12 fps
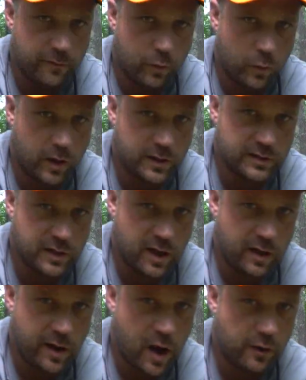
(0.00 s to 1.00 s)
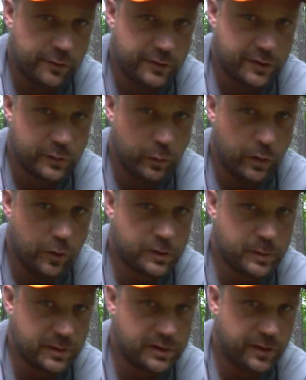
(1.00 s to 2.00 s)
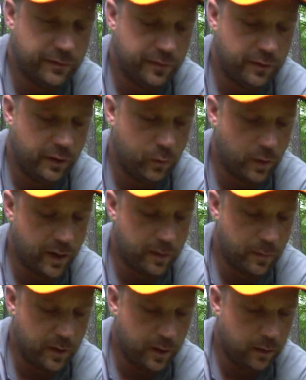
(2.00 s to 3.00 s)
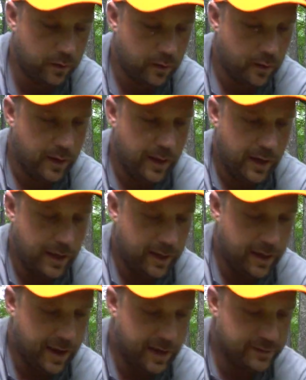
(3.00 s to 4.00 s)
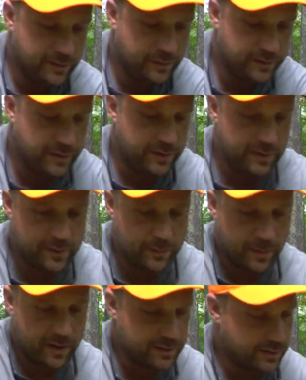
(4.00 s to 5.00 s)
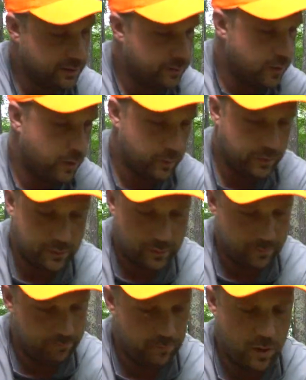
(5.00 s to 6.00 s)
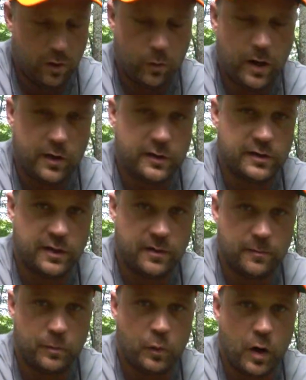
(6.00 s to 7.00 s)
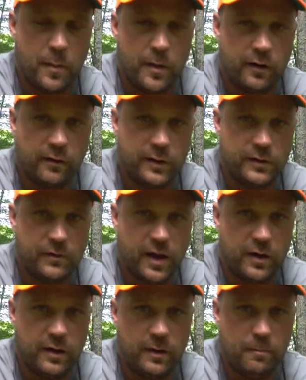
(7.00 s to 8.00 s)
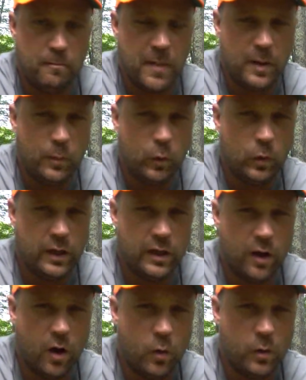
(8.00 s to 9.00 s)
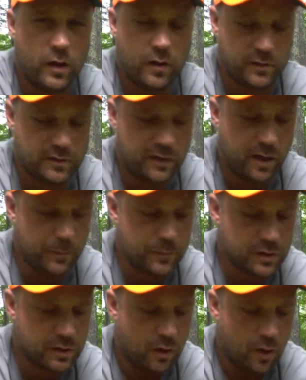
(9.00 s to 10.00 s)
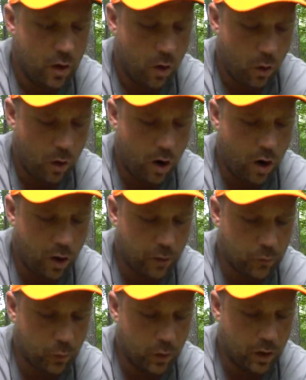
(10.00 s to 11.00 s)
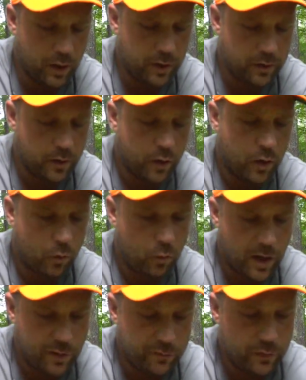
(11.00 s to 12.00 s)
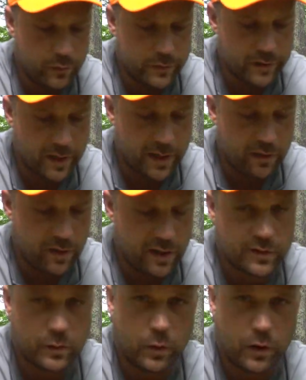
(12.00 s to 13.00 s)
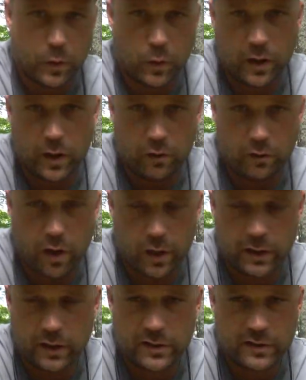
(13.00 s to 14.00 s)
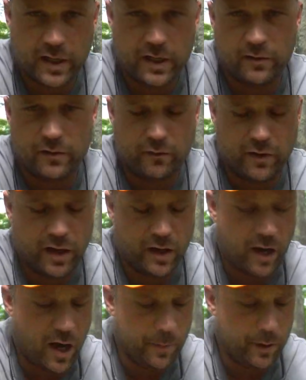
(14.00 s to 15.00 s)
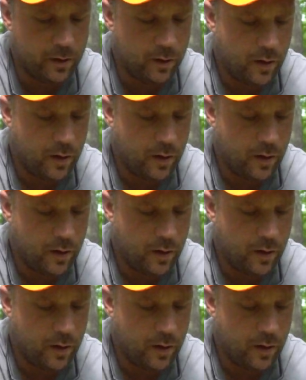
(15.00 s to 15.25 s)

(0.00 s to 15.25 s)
of the ones that oncologists will specifically recommend. And as you see, this medicine grows all around us. It primarily is found in maple and oak stumps, or hardwood refuse like this, where we're in a logging site. They're very common.